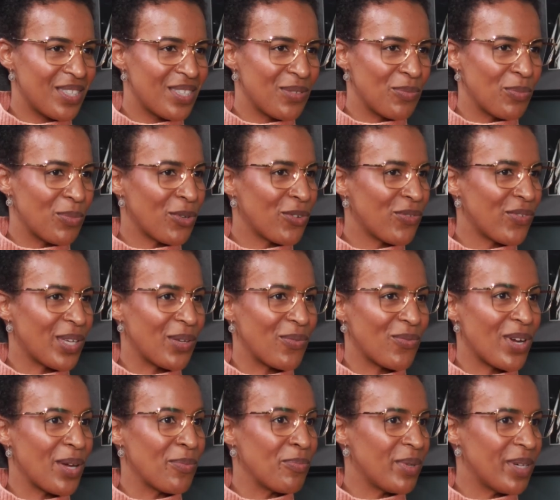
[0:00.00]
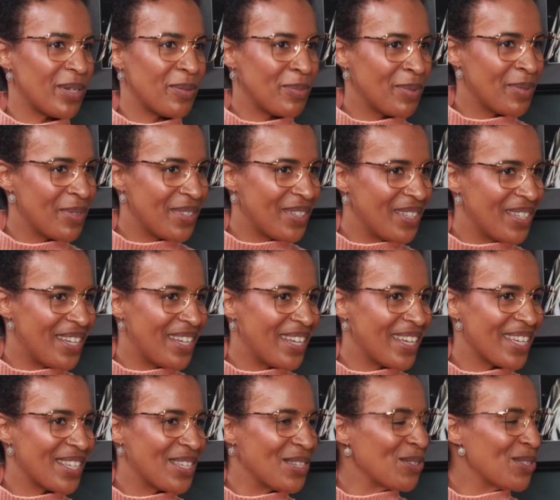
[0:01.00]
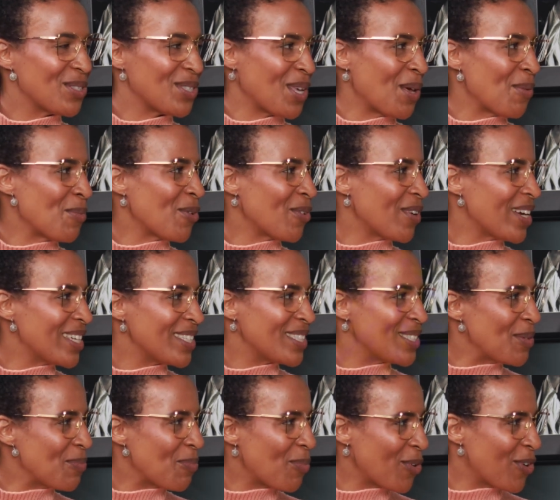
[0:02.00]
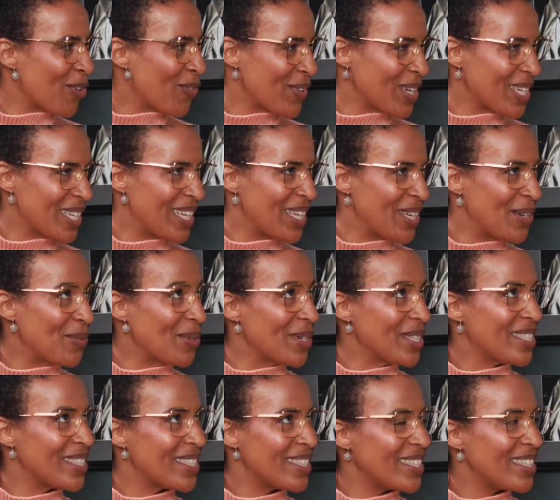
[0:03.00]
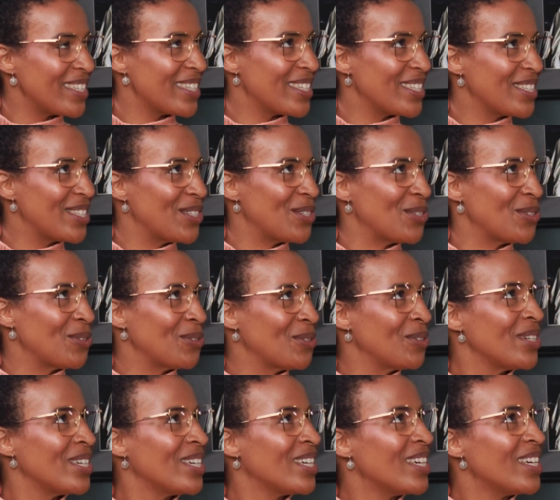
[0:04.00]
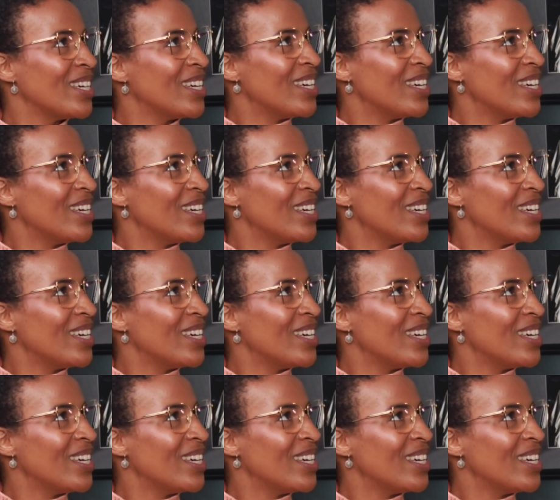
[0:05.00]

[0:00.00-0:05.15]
That's a perfect wrap up. You summarized it perfectly. What's needed to,